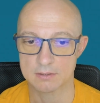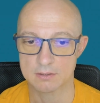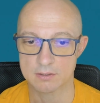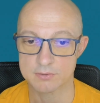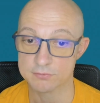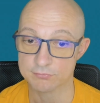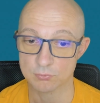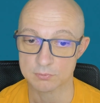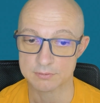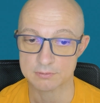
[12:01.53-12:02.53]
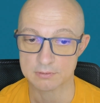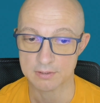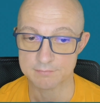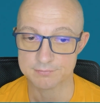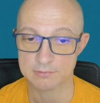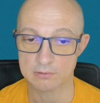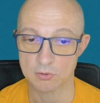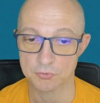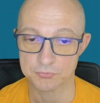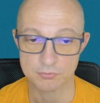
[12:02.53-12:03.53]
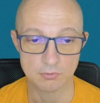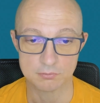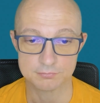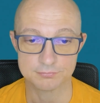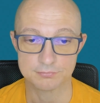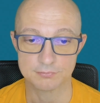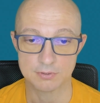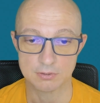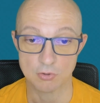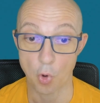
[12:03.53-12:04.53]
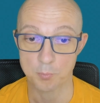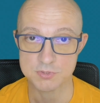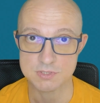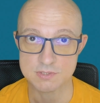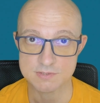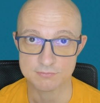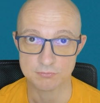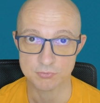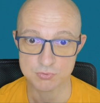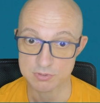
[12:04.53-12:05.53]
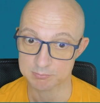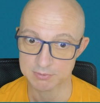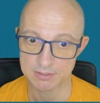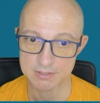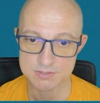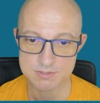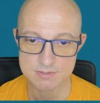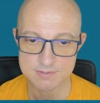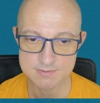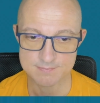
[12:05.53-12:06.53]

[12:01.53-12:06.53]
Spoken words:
useful and gives a lot of options for future applications.